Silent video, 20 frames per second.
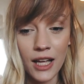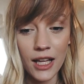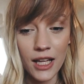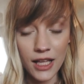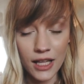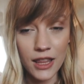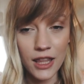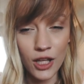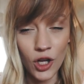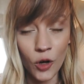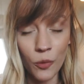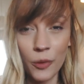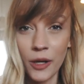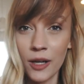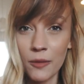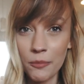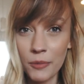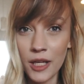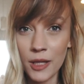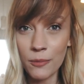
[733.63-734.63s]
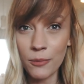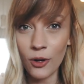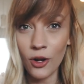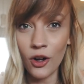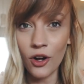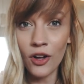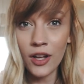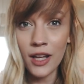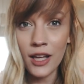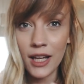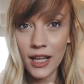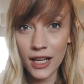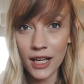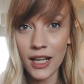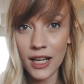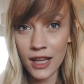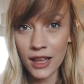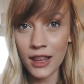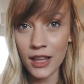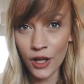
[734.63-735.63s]
Ethiopian people in
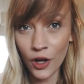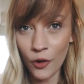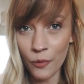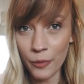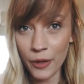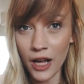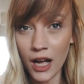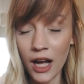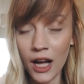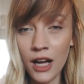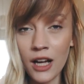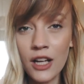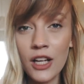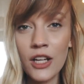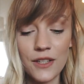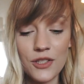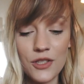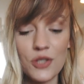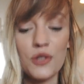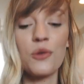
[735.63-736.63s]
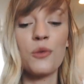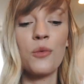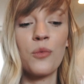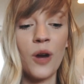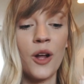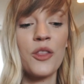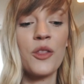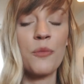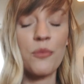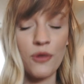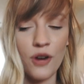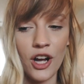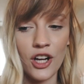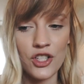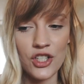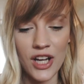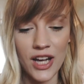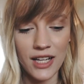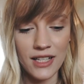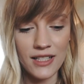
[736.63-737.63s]
Ethiopia to run the
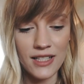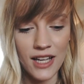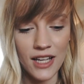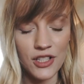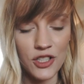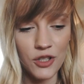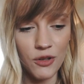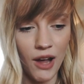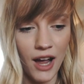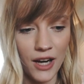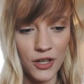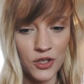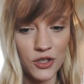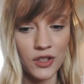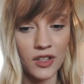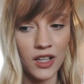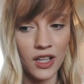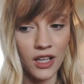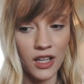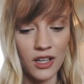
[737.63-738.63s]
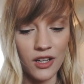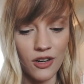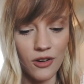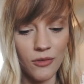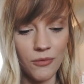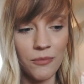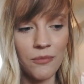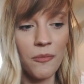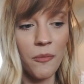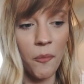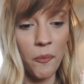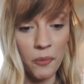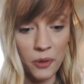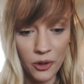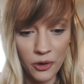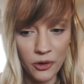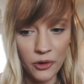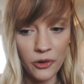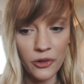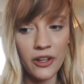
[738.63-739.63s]
projects and to actually, you know,
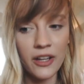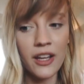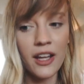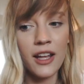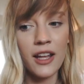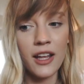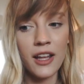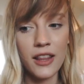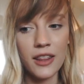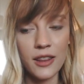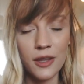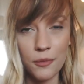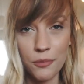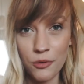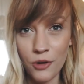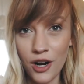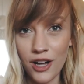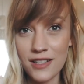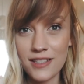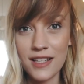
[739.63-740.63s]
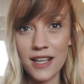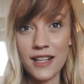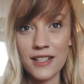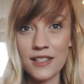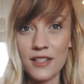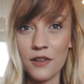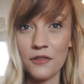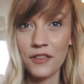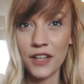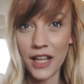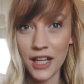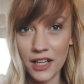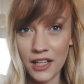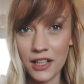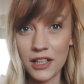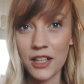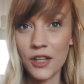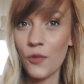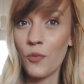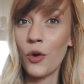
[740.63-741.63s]
build the process of getting
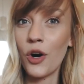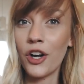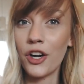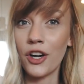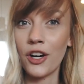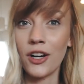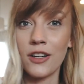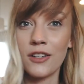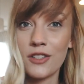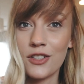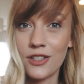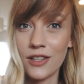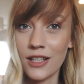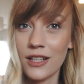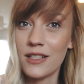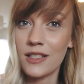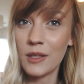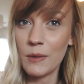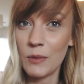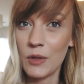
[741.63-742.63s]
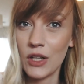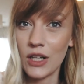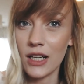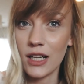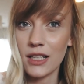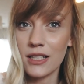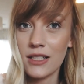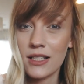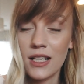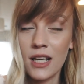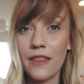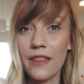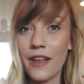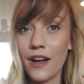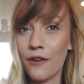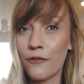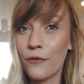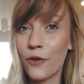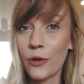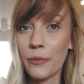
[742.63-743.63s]
clean water to these communities.
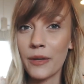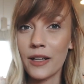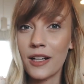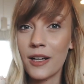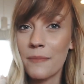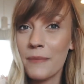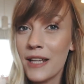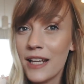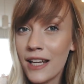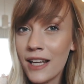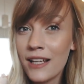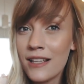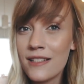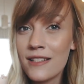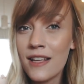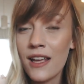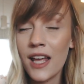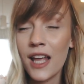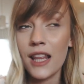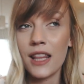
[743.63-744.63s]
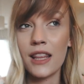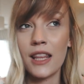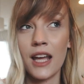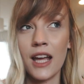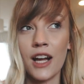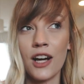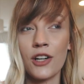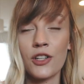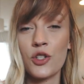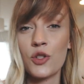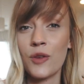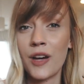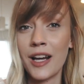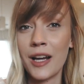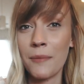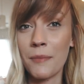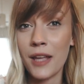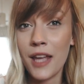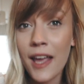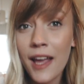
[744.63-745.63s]
They're forming committees, they're
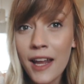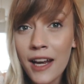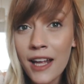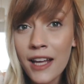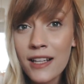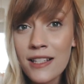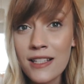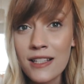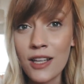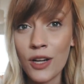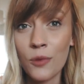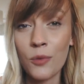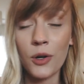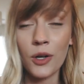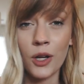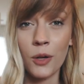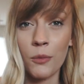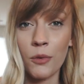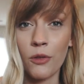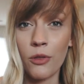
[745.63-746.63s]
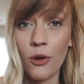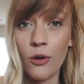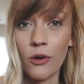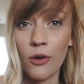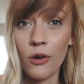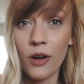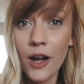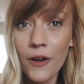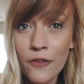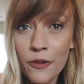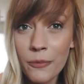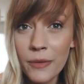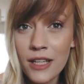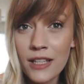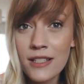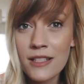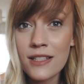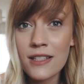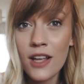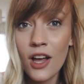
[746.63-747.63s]
training mechanics, they're working with local
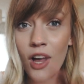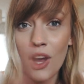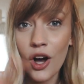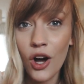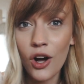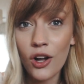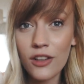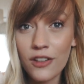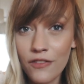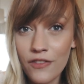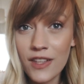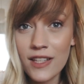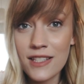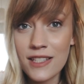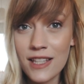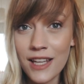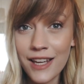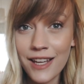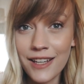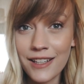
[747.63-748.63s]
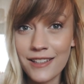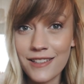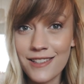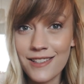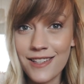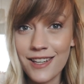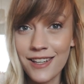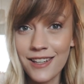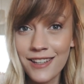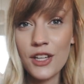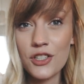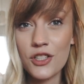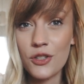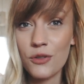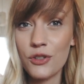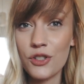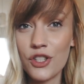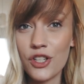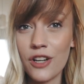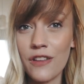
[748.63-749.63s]
governments, all of these things to
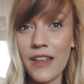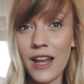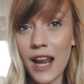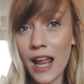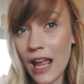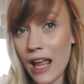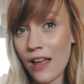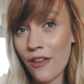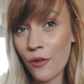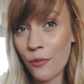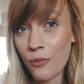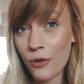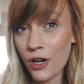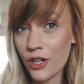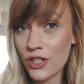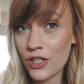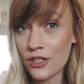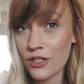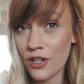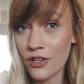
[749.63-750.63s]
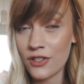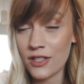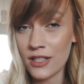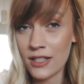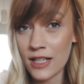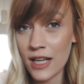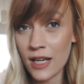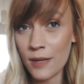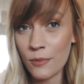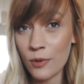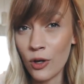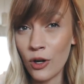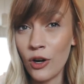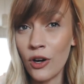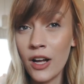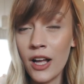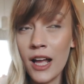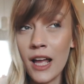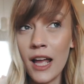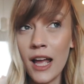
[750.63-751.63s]
ensure that A, the projects are sustainable,
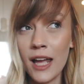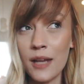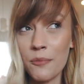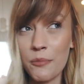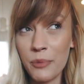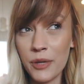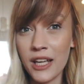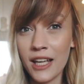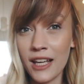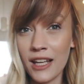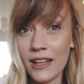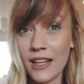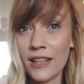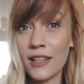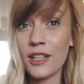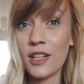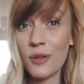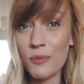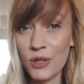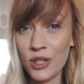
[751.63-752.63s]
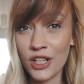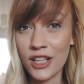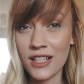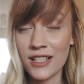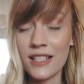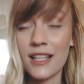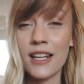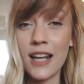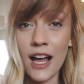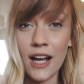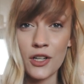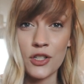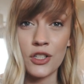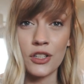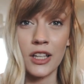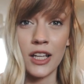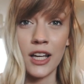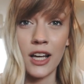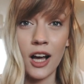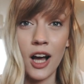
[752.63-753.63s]
and B, that the communities can
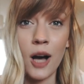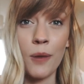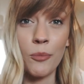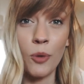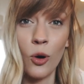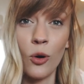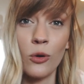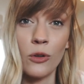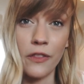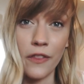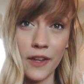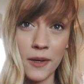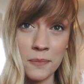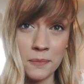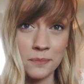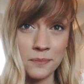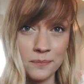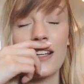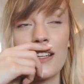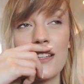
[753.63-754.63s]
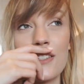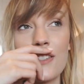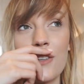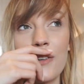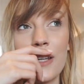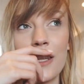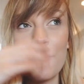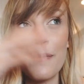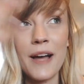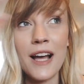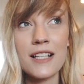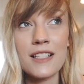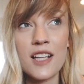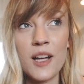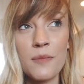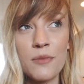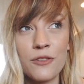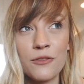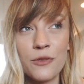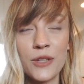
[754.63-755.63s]
actually uphold them. So in the past
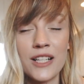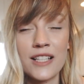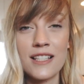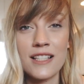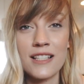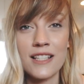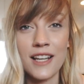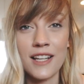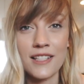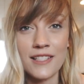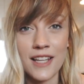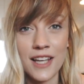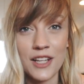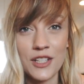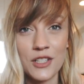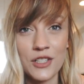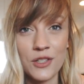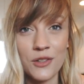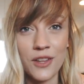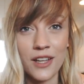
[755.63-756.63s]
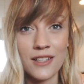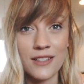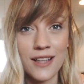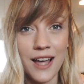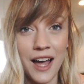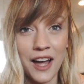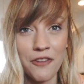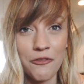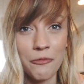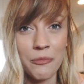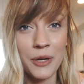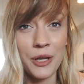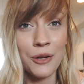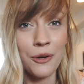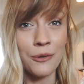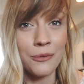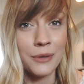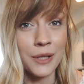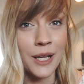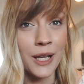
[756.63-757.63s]
couple of weeks since I decided to do this, I've been
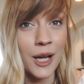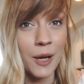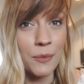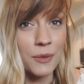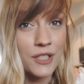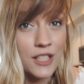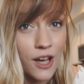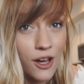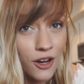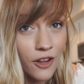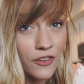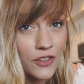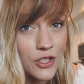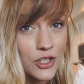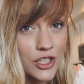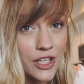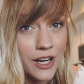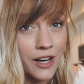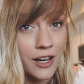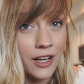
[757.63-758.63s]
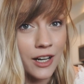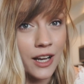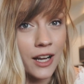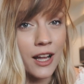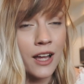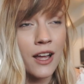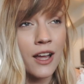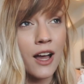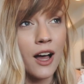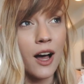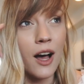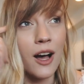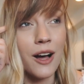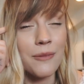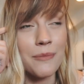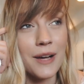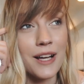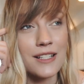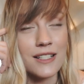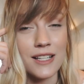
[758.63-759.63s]
reading up a ton on this charity.
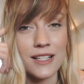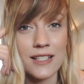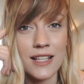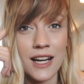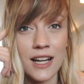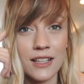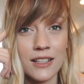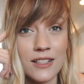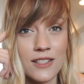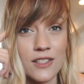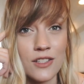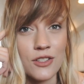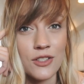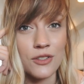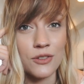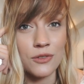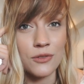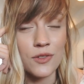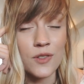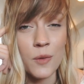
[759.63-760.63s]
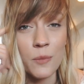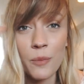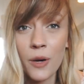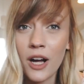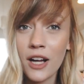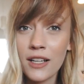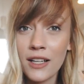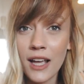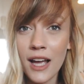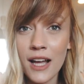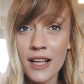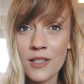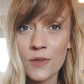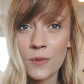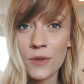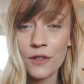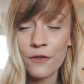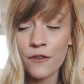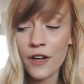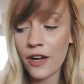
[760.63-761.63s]
As I said, I listened to some podcasts
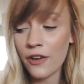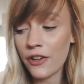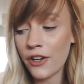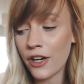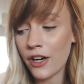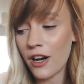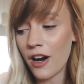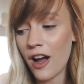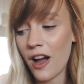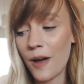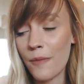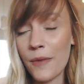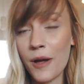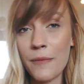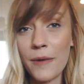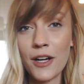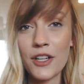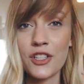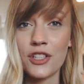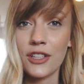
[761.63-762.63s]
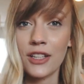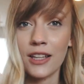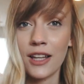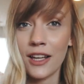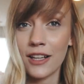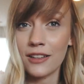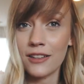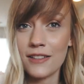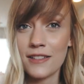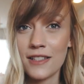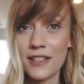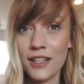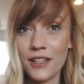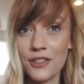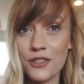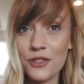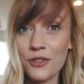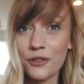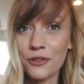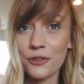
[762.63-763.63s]
with the founder. I'm actually like listening
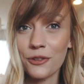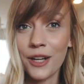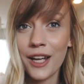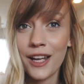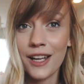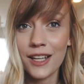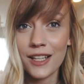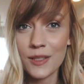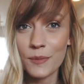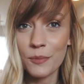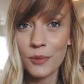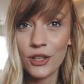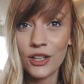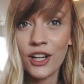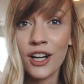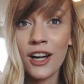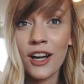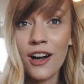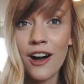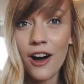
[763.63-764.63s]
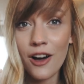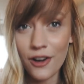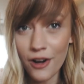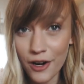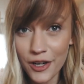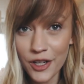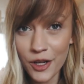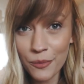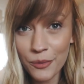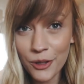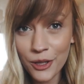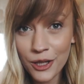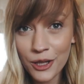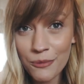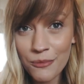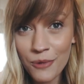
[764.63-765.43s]
to his book on audiobook at the